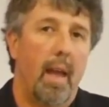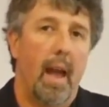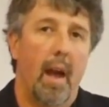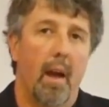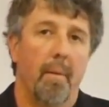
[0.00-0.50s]

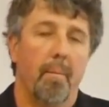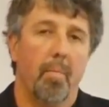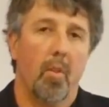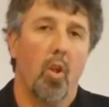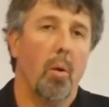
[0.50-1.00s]
at
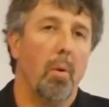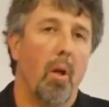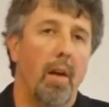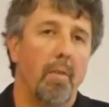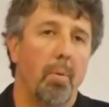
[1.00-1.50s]

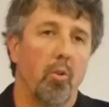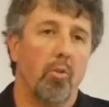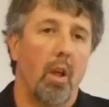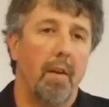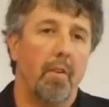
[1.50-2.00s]
Global Life and
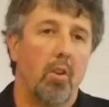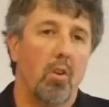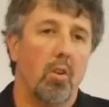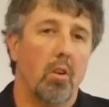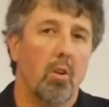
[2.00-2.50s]
Postal Life and
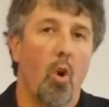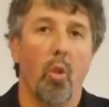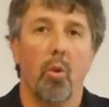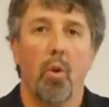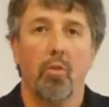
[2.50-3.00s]
Union,
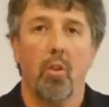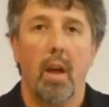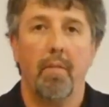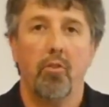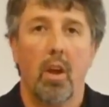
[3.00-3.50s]
colon Russell
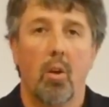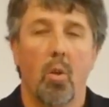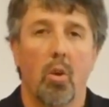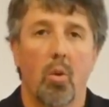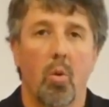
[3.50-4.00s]
Life and Jay
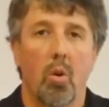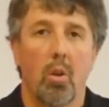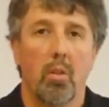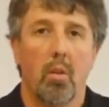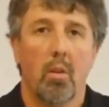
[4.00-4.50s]
colon
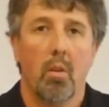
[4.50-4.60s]
Gould,